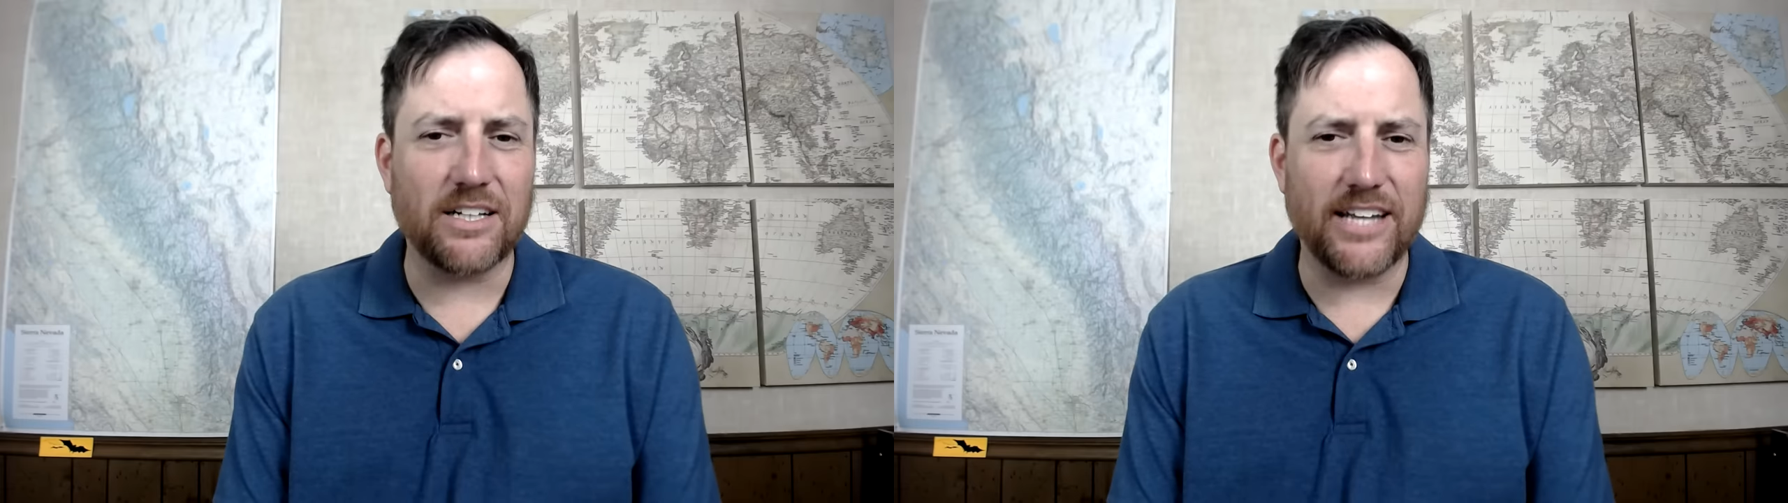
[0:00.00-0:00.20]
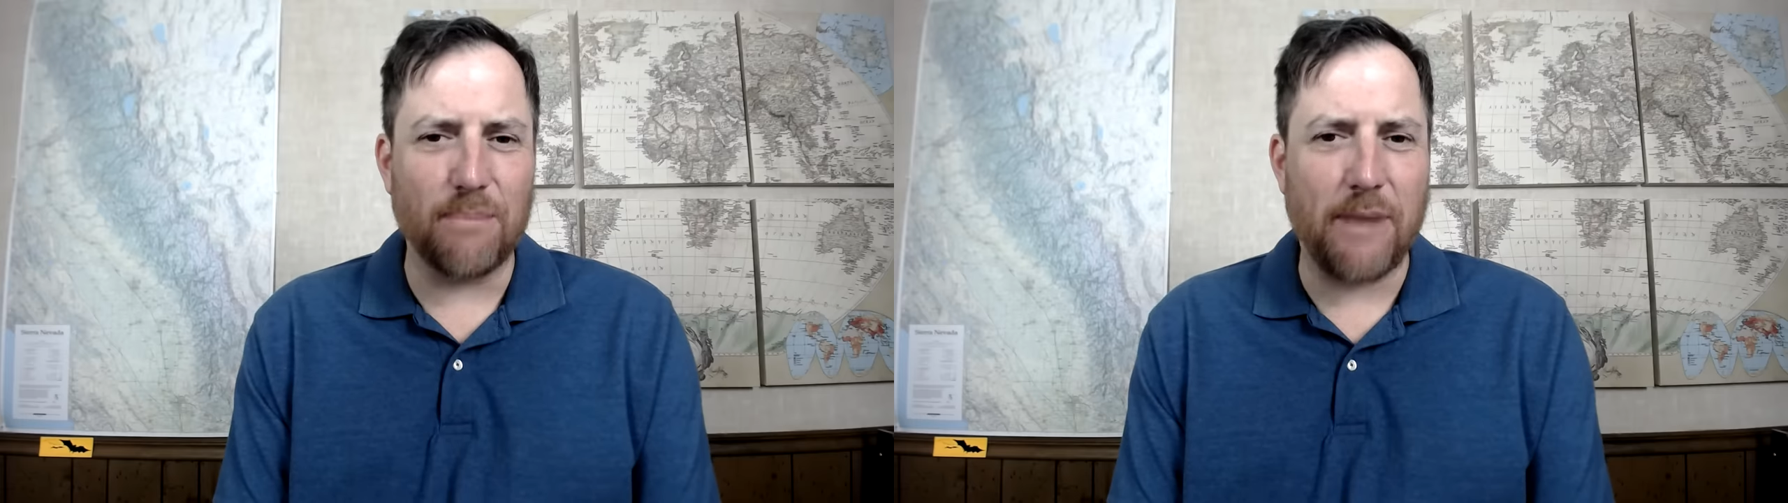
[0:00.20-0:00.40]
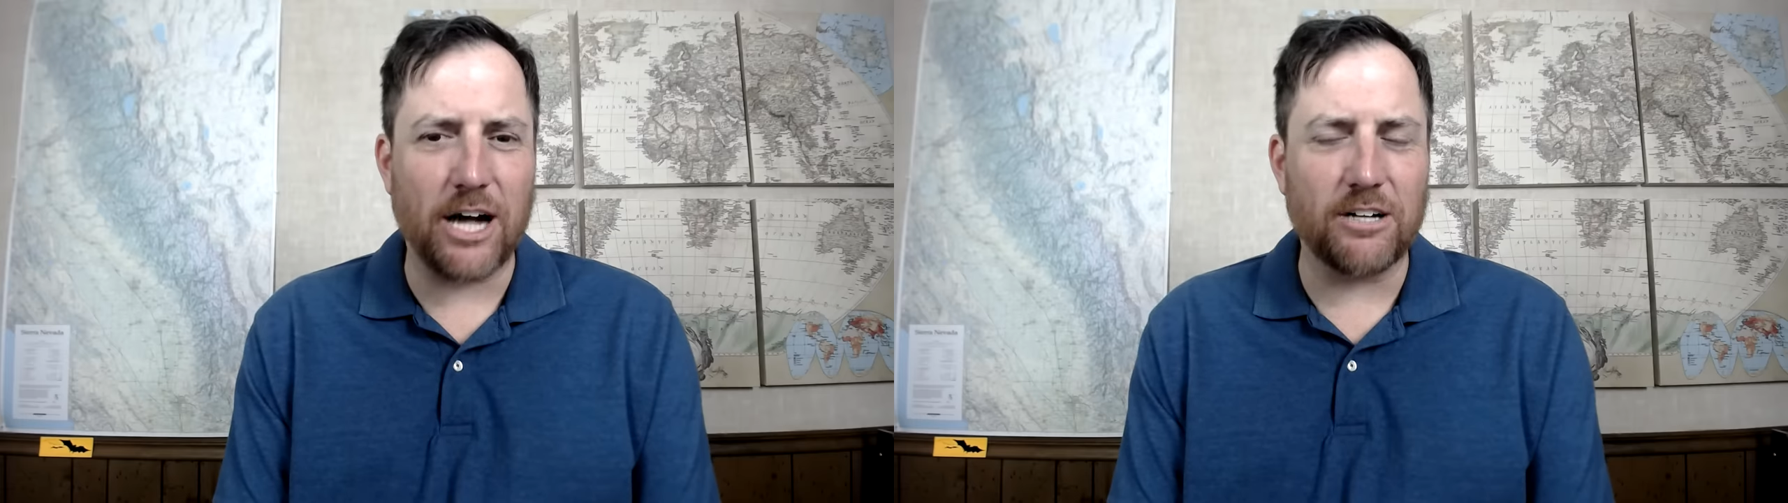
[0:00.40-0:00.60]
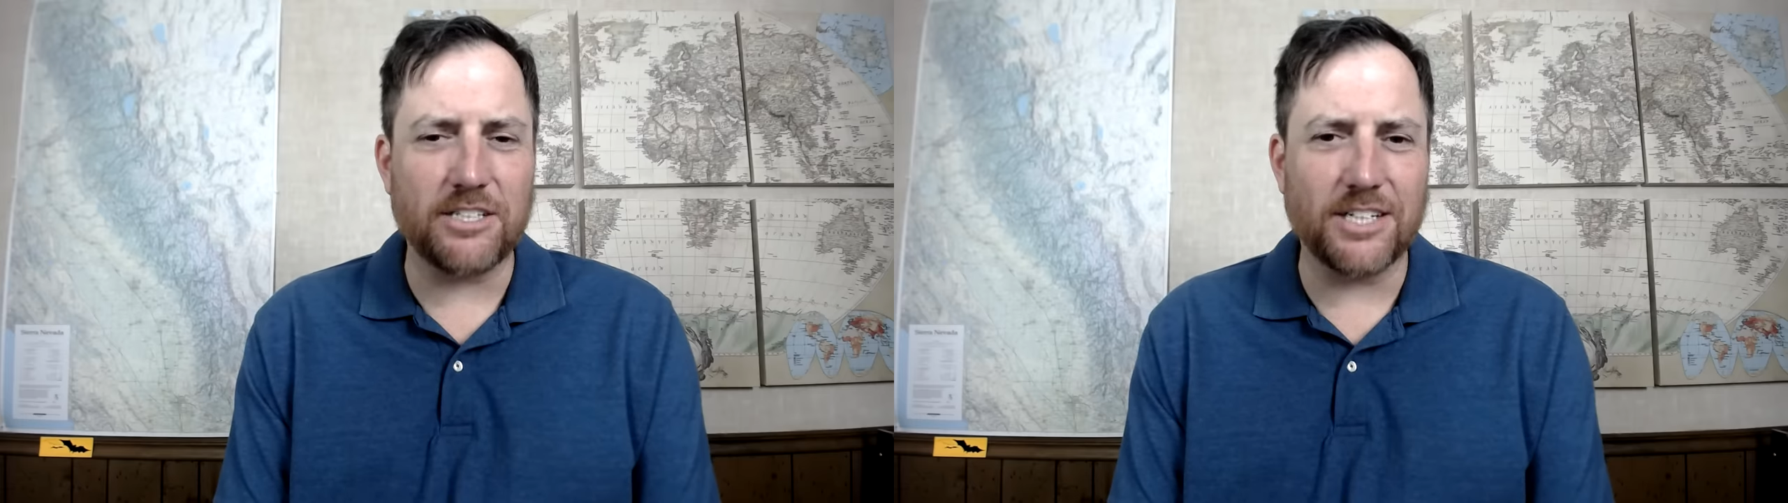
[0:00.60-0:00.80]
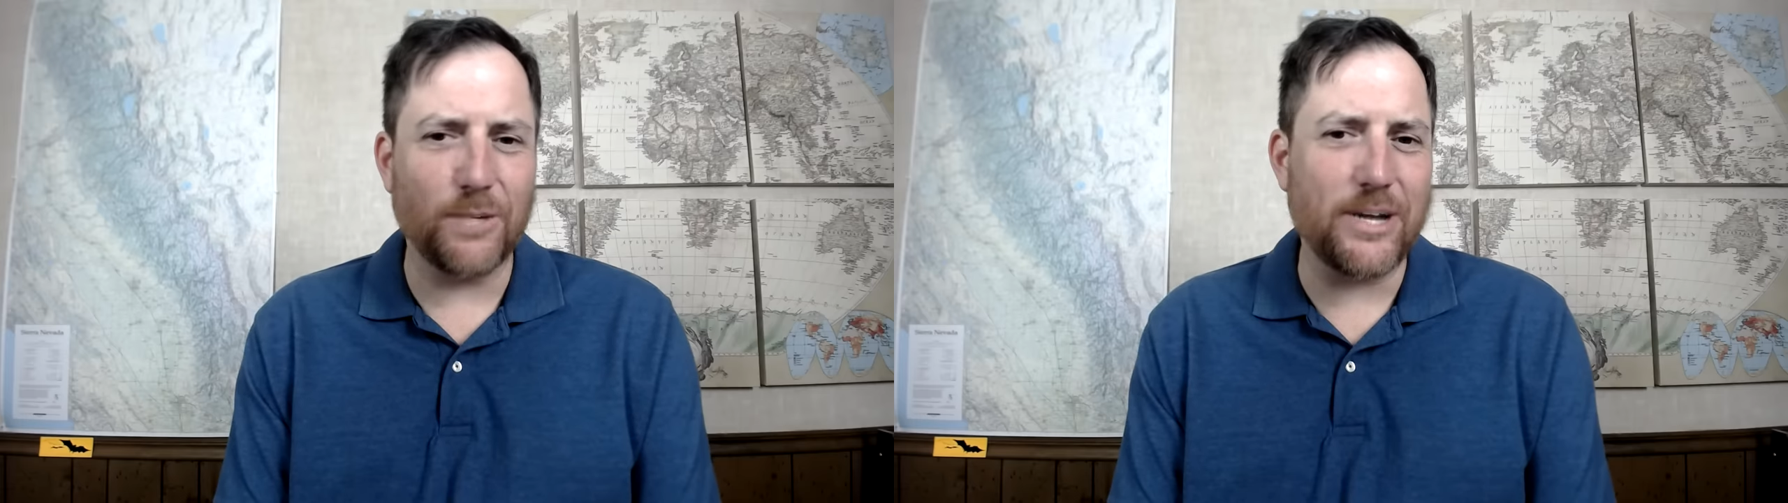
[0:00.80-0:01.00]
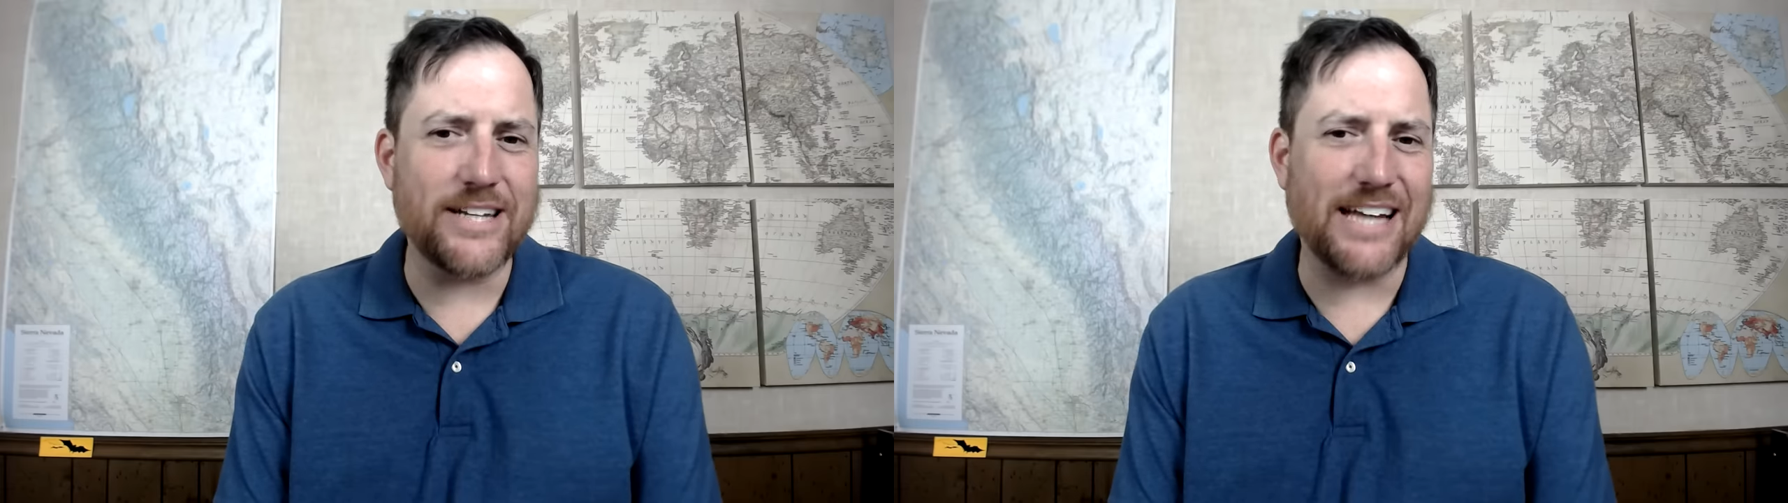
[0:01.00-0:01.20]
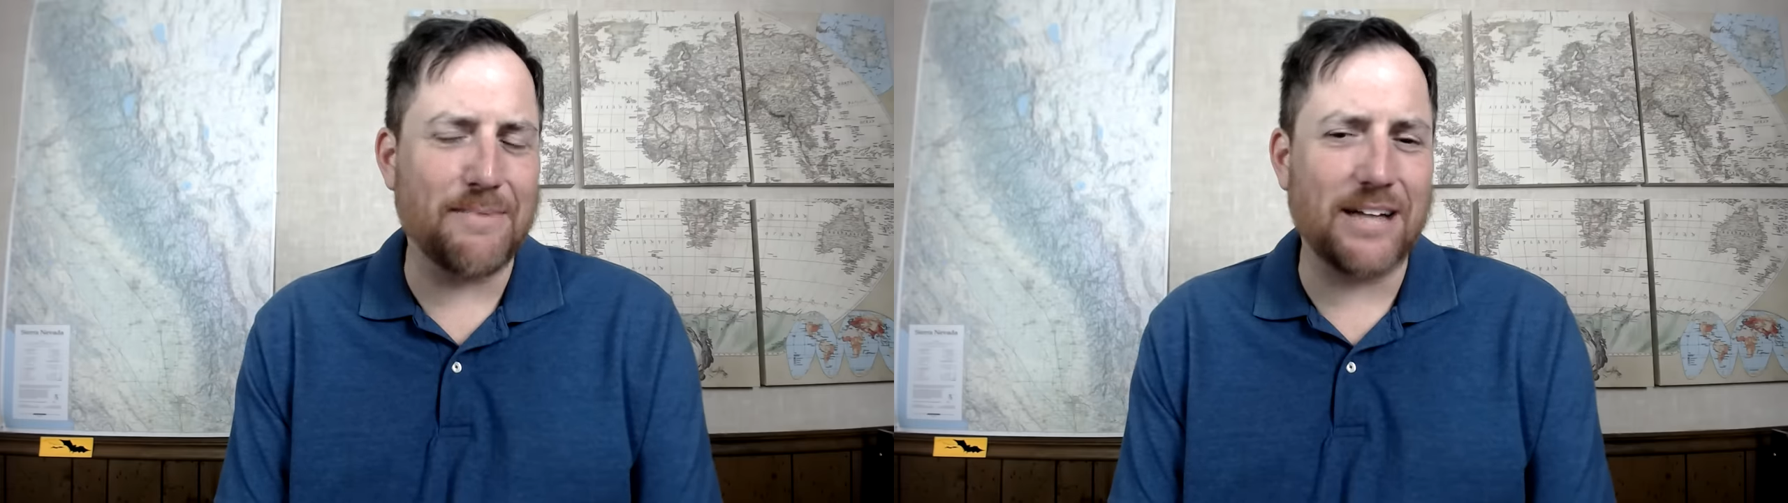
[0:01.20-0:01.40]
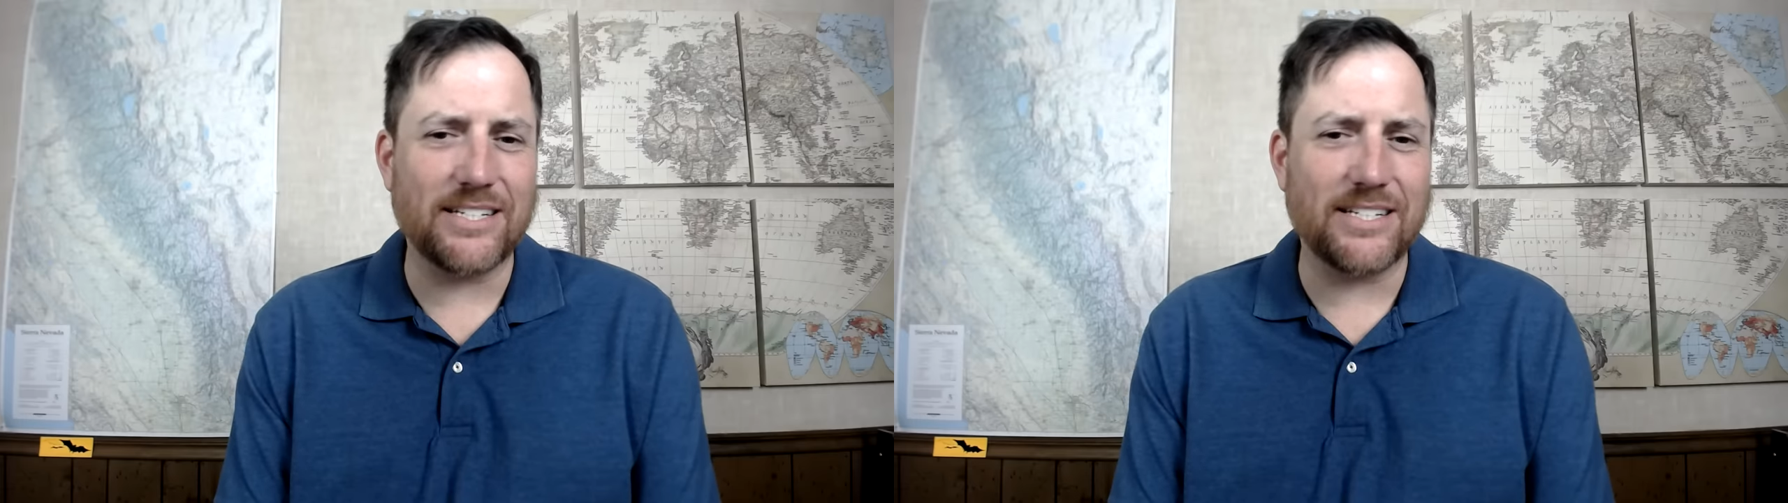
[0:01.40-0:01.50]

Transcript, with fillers: is technically a parish in Louisiana,